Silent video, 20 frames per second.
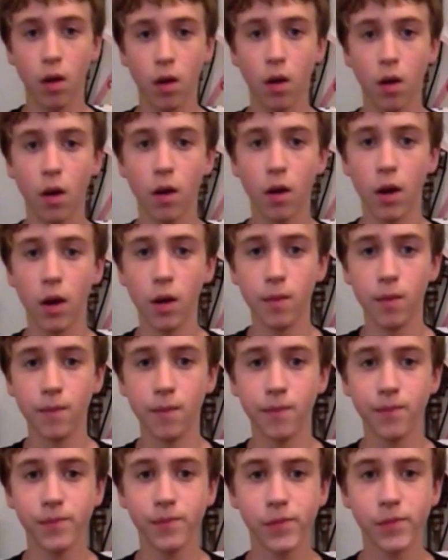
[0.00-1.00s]
Alright,
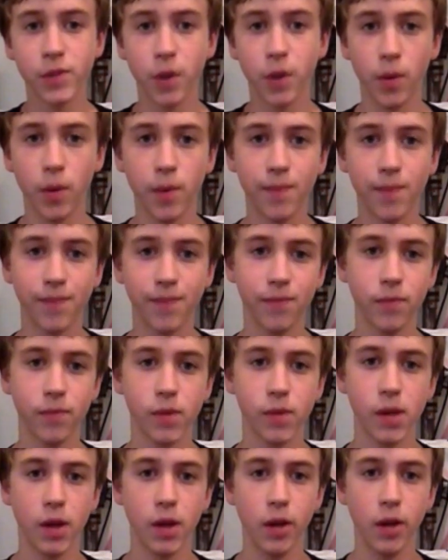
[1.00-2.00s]
so
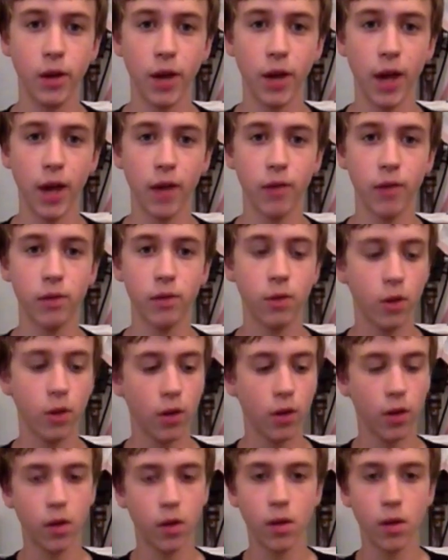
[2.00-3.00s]
here you have it.
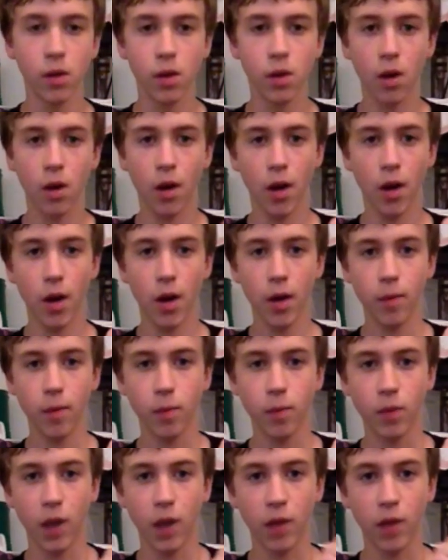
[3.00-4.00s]

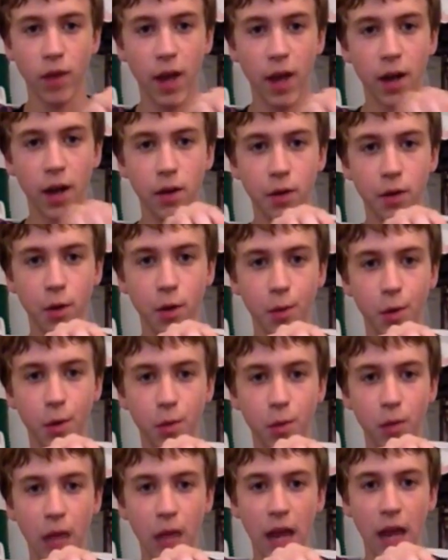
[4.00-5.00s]
I've added a little
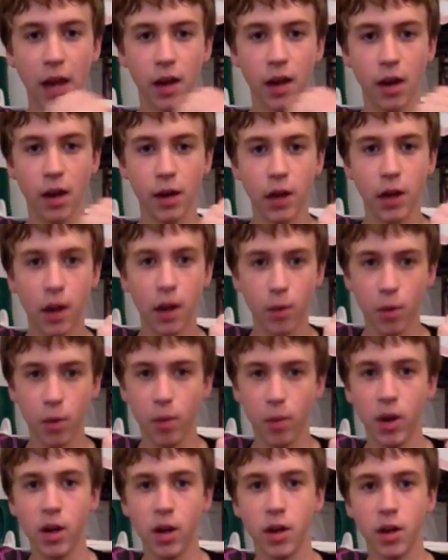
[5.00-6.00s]
bit of black. On camera
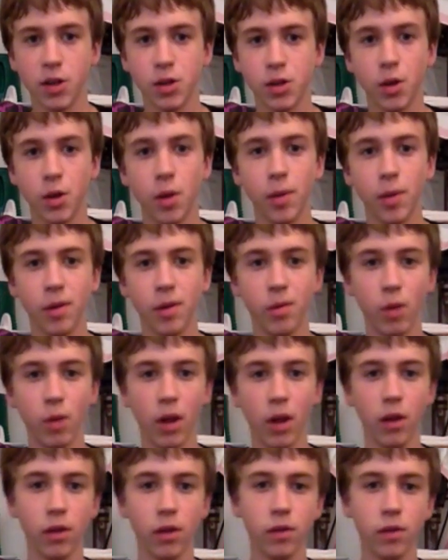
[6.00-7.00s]
it might not show up as
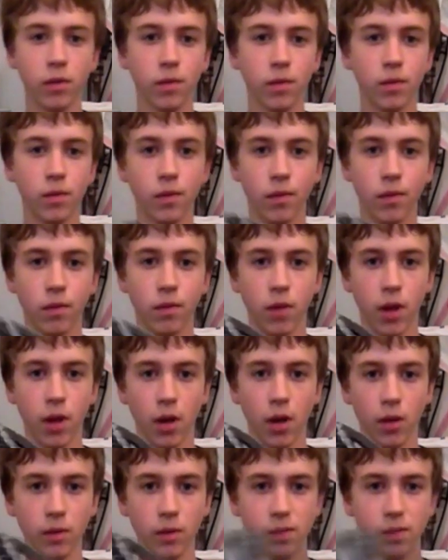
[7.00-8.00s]
well, you
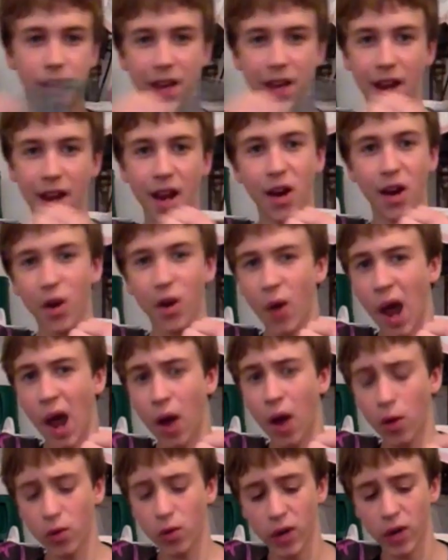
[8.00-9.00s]
know, I don't know
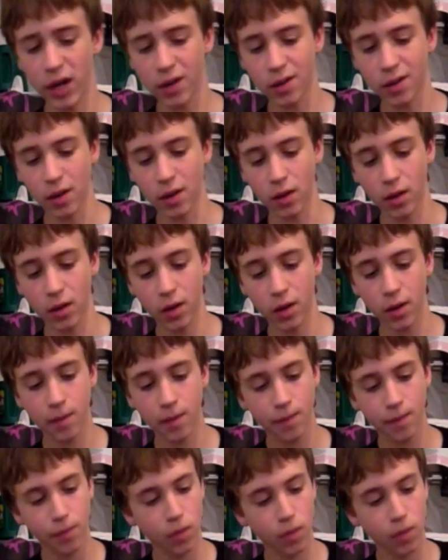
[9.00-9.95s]
how great it's gonna look.